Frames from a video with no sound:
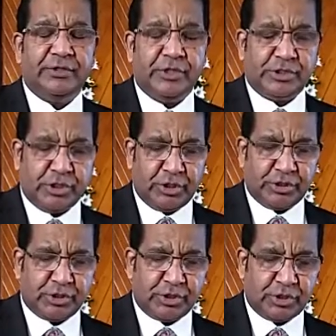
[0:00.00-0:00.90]
the
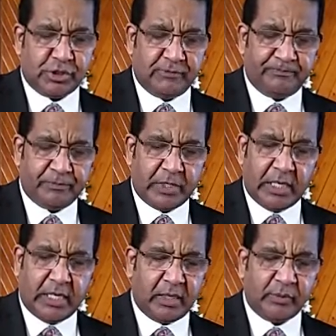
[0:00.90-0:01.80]
church
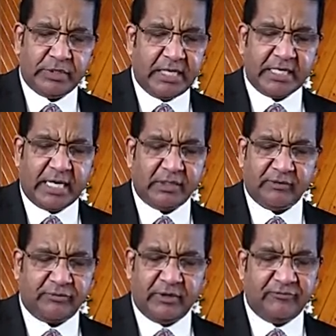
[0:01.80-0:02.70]
with any kind
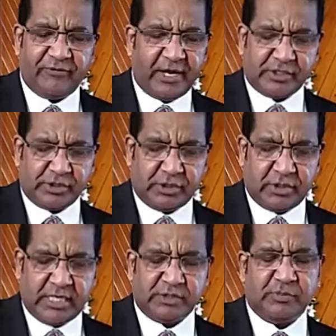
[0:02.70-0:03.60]
of
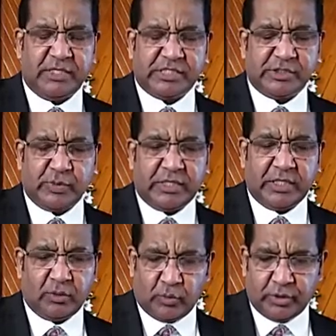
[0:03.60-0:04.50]
infection as much as we
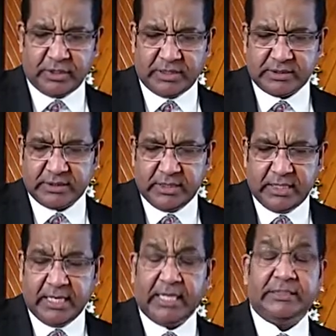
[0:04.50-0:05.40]
can avoid it.
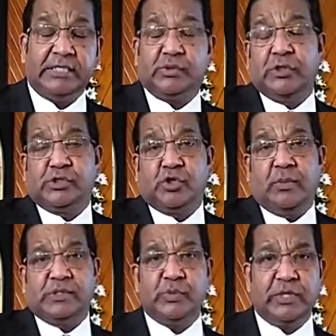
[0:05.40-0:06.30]
And there's only so
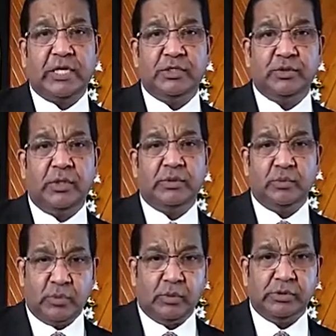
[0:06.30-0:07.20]
much we can do,
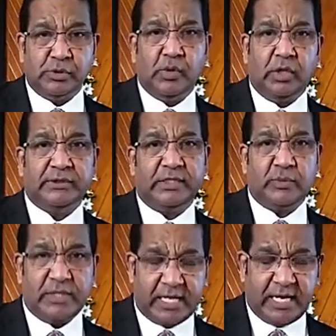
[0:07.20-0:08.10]
and we will do all that
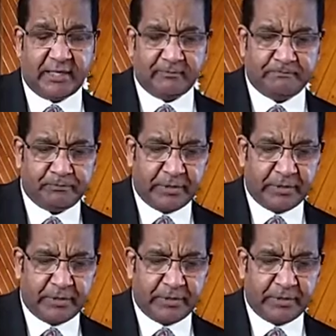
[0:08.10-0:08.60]
we can